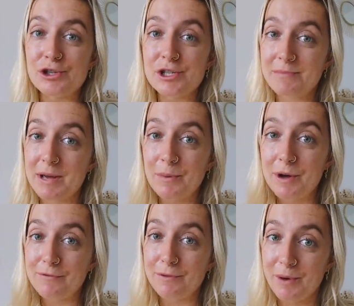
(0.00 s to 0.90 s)
you to make
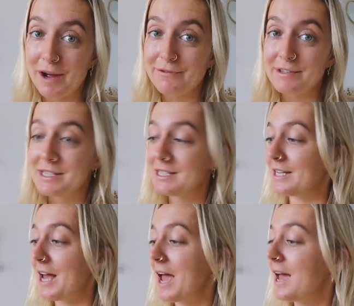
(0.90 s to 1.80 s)
one for breakfast
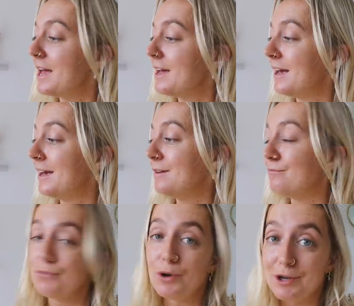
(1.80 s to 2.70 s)
today
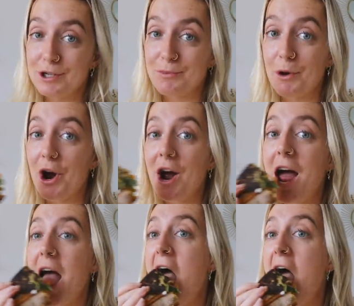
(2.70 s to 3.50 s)
or tomorrow.